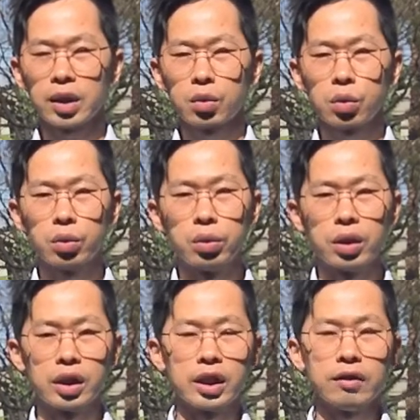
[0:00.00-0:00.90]
to
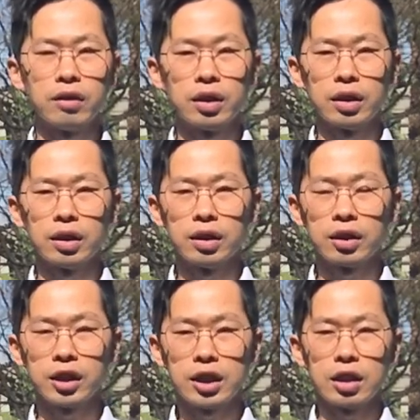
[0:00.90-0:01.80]
relieve the
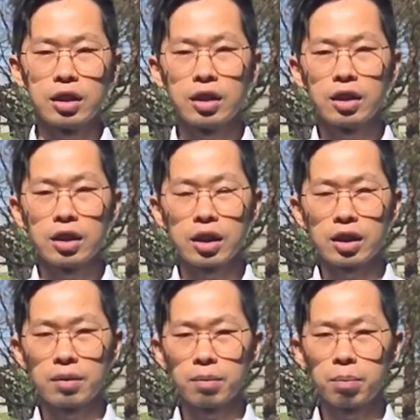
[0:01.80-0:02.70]
heat
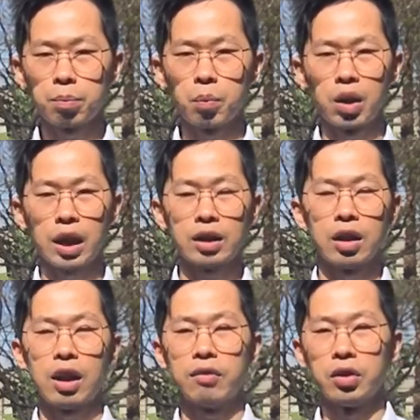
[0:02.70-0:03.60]
in blood
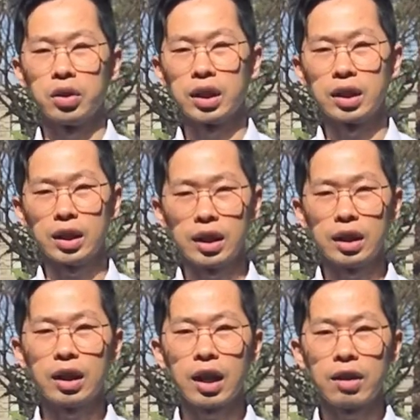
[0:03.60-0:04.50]
level, in
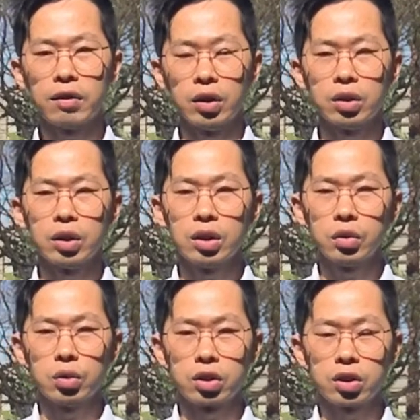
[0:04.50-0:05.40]
yin level,
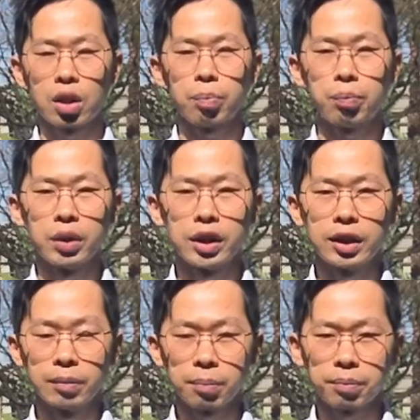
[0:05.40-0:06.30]
to stop bleeding.